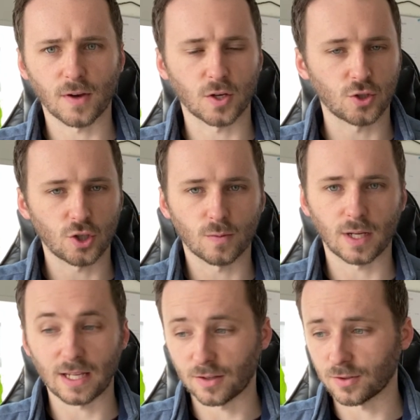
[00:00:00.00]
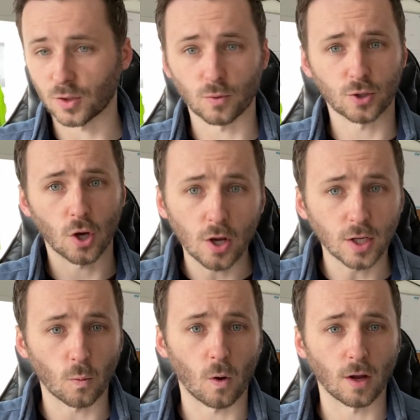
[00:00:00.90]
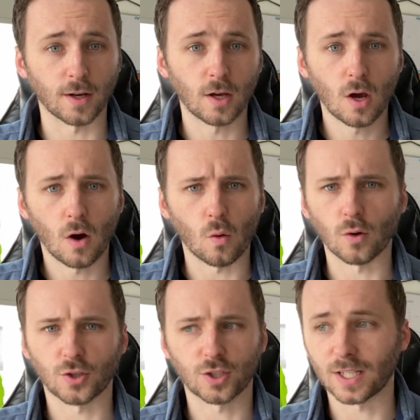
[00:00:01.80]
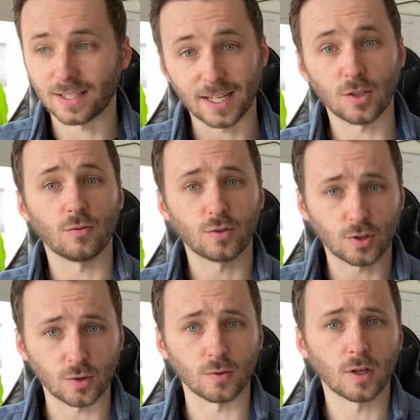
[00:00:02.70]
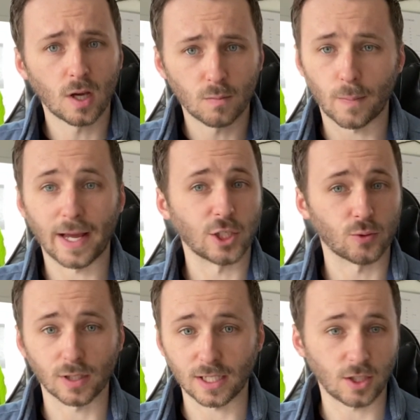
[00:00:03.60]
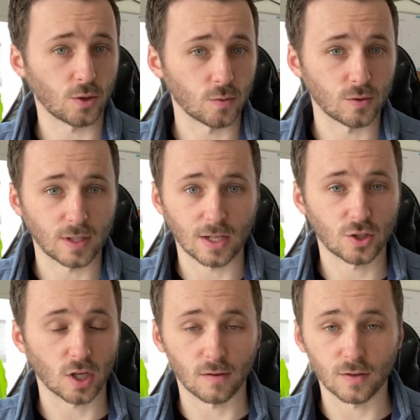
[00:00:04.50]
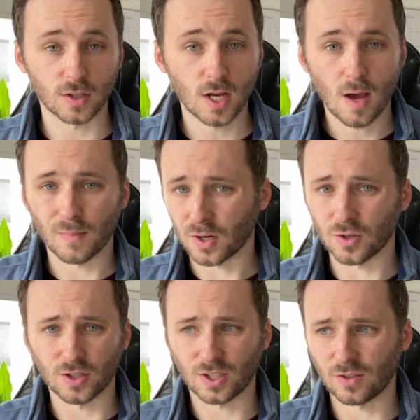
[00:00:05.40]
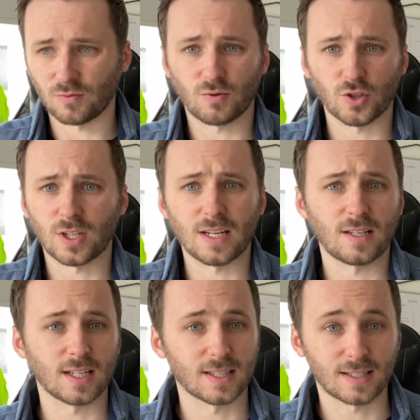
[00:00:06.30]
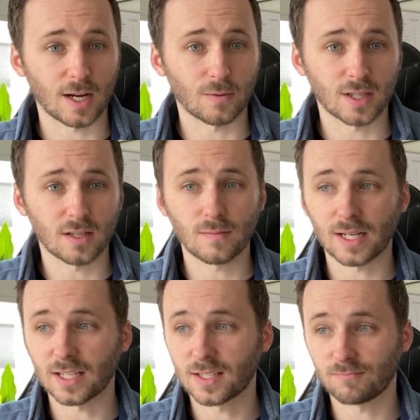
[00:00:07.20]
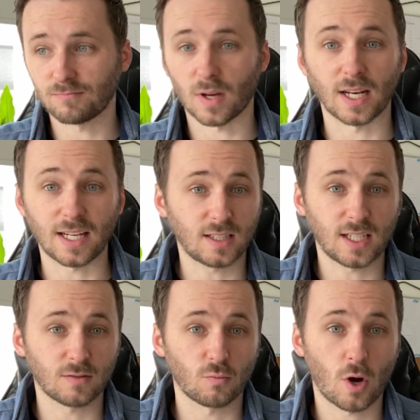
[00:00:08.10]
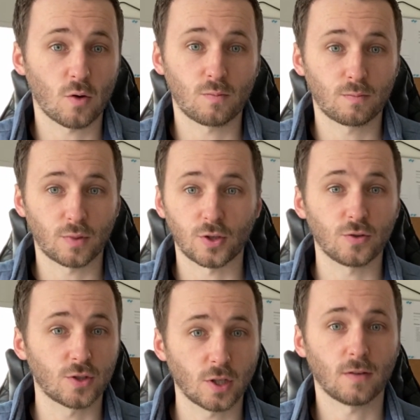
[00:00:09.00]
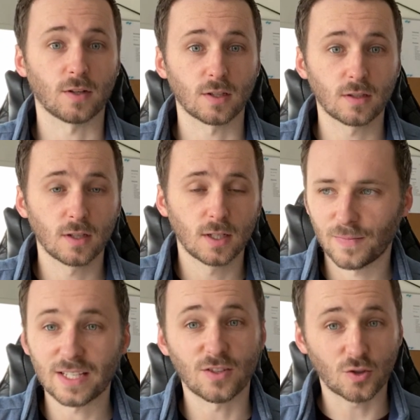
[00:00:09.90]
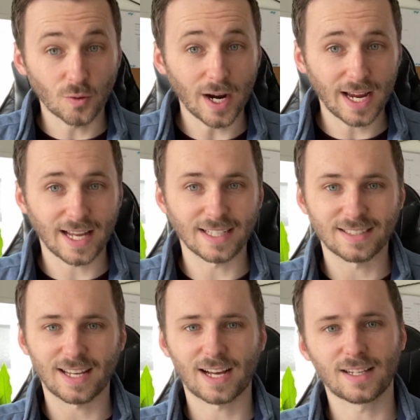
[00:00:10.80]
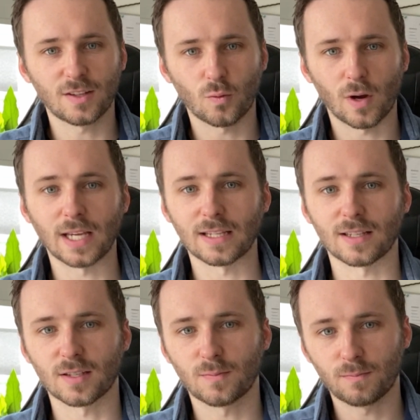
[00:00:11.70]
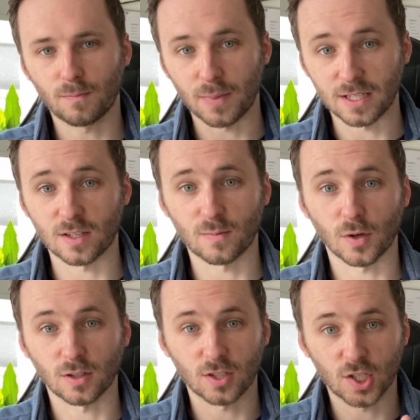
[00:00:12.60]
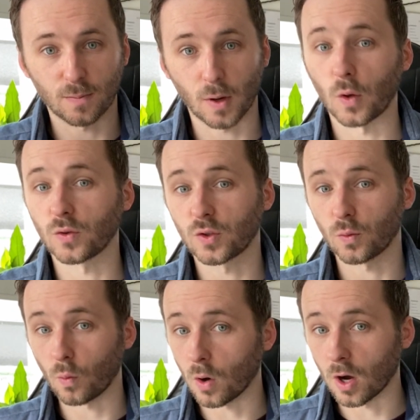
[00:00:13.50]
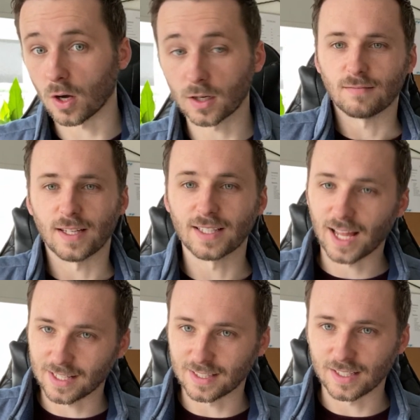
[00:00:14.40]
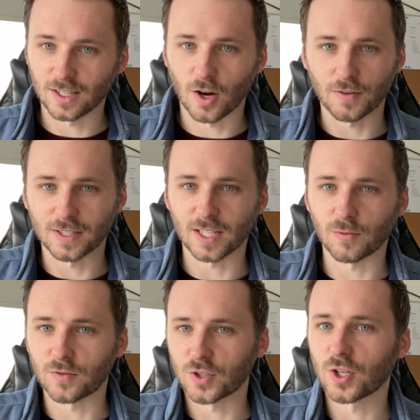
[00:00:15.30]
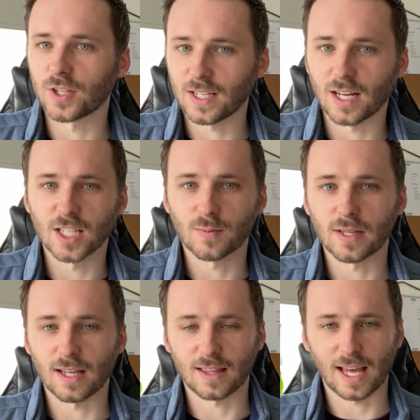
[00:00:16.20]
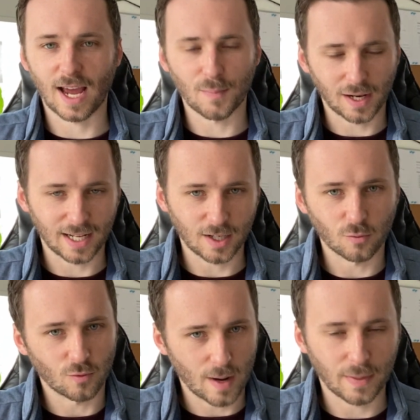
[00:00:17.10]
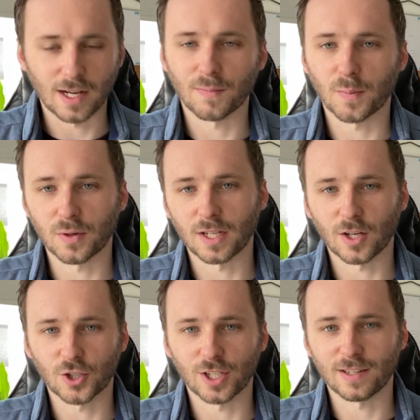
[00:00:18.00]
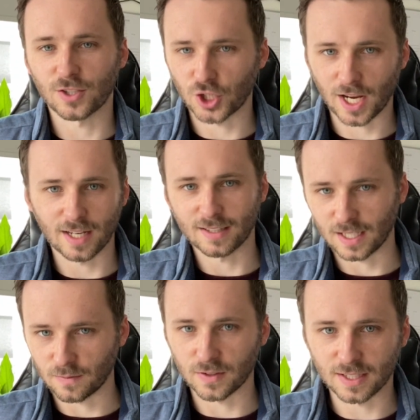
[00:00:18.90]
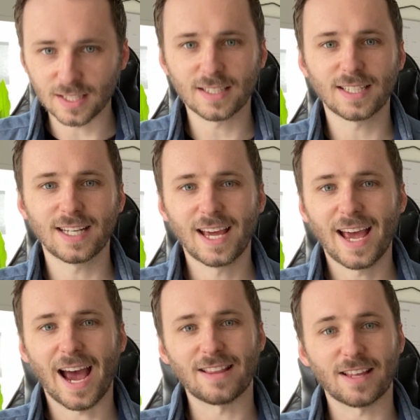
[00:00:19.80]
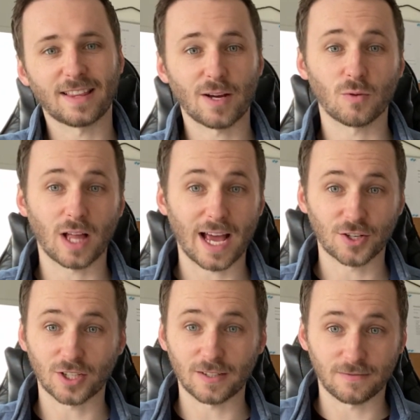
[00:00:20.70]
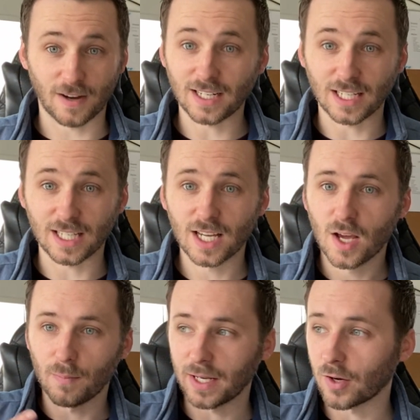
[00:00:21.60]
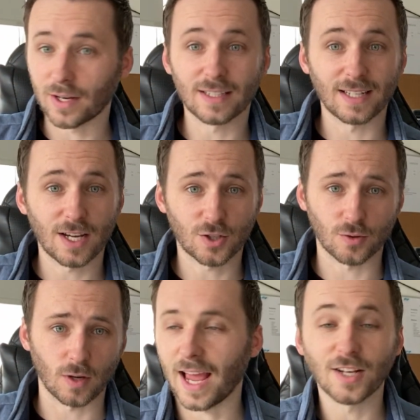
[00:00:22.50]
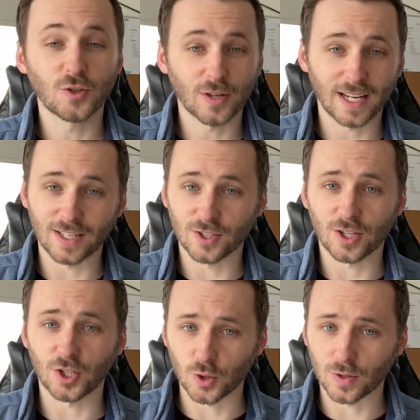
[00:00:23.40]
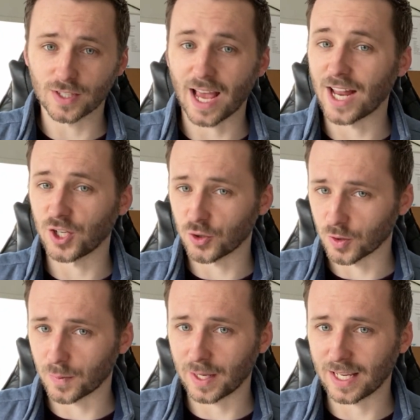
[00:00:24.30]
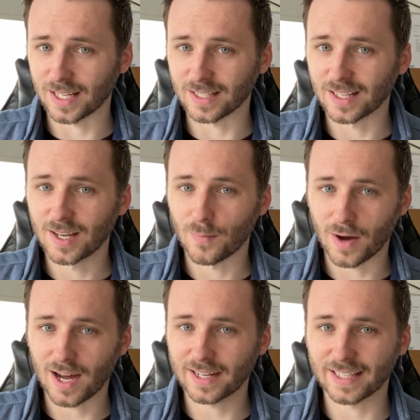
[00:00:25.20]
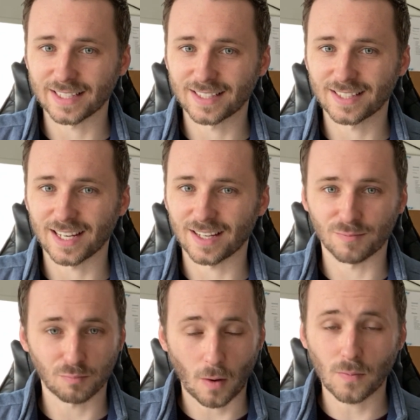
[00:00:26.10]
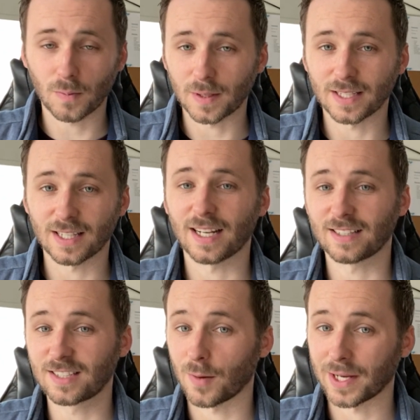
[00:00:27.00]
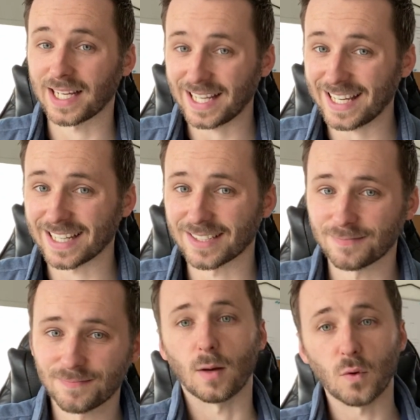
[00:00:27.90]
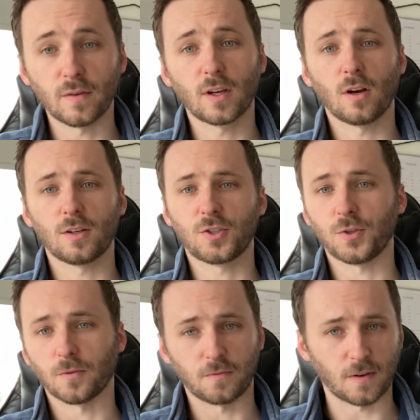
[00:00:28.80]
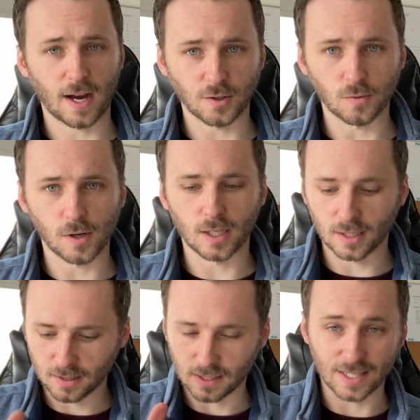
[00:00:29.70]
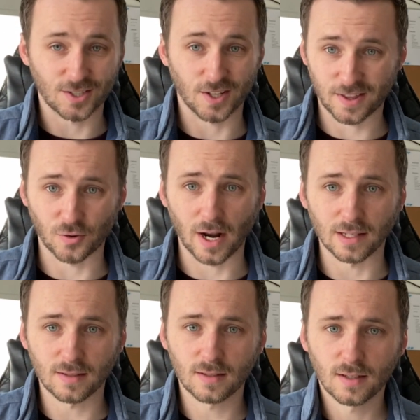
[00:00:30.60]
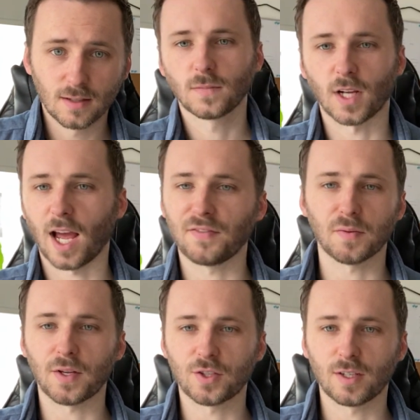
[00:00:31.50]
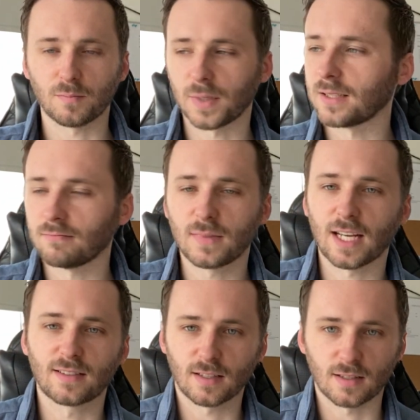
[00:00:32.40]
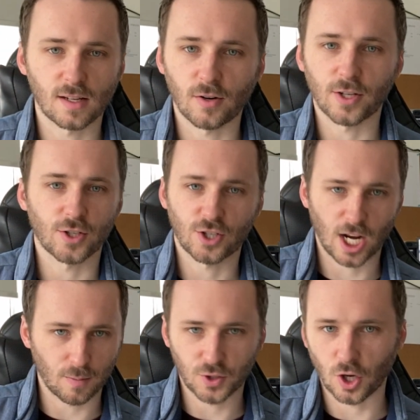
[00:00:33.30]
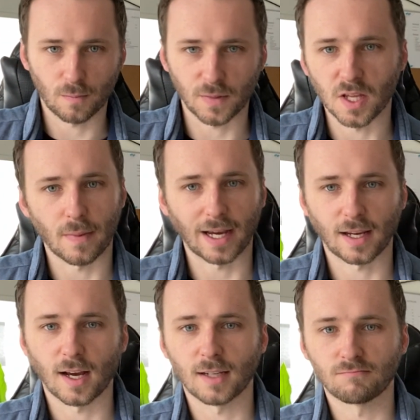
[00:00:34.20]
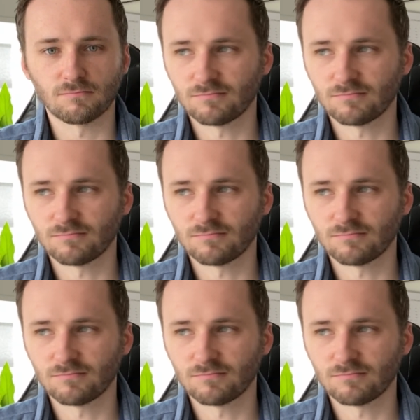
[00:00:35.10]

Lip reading: the consumer either is a returning one or just continues to perpetually use their service because it's just easier to stay with them and it's an easy and well-produced service. This is great and exactly the way that this business model is supposed to work. And lastly, obviously, we've just heard the announcement that they are planning on ramping up the production at the JAC facility and that they will actually finally be going international, entering into the US and European markets probably in the next coming year. Now moving on to your final one, it's your threats. I have to mention it, but Tesla's literally just shut up shop in their backyard.